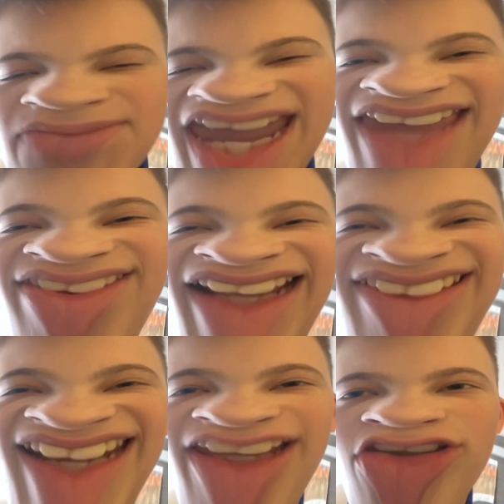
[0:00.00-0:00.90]
Is that
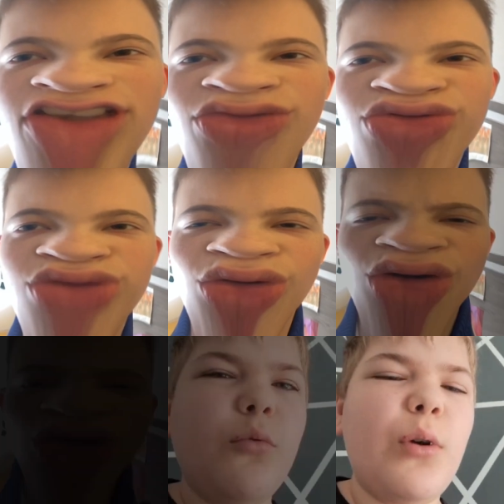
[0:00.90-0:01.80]
an excuse too?
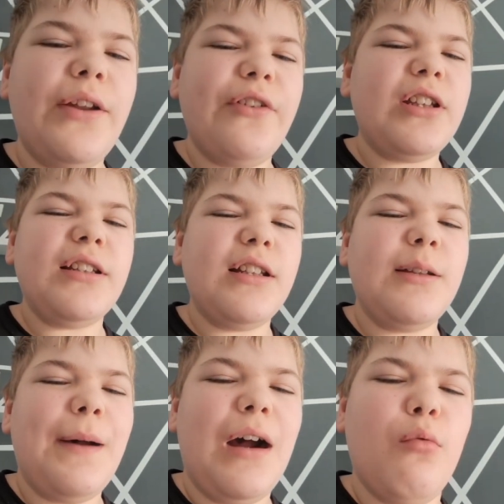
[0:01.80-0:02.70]
What do you think this is
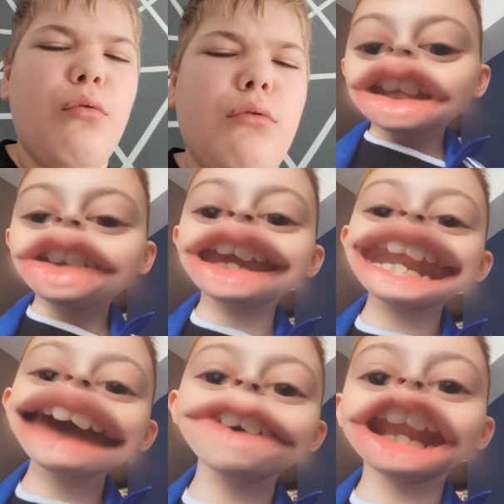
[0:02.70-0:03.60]
about?
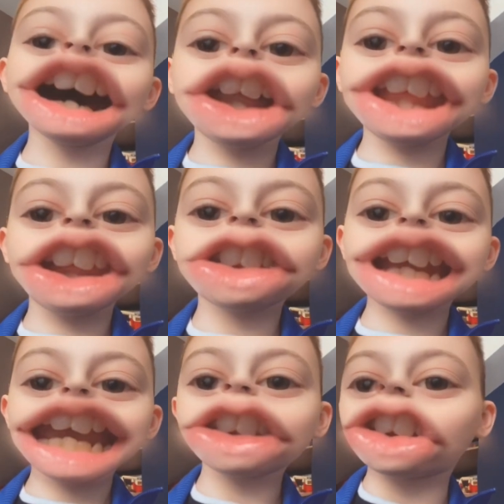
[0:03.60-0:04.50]
You never know these
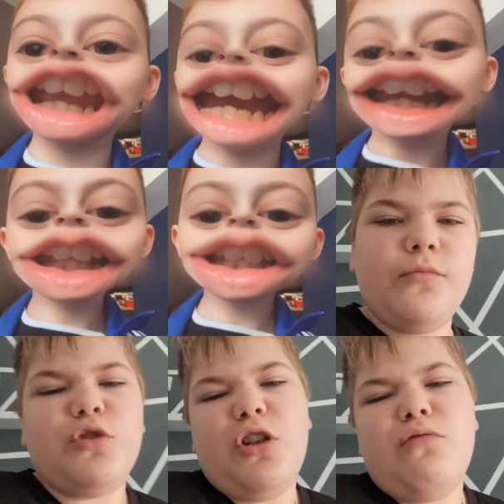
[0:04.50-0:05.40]
days, do you?
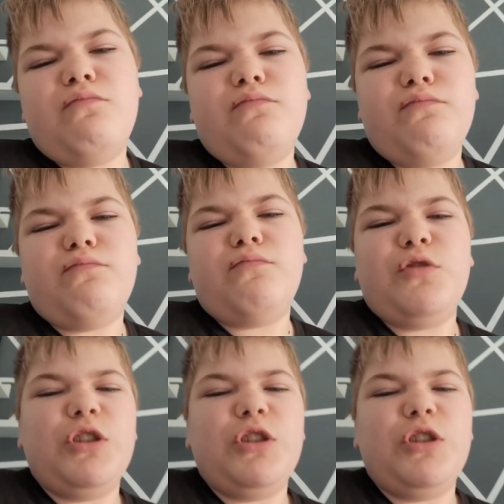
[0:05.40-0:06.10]
True. True.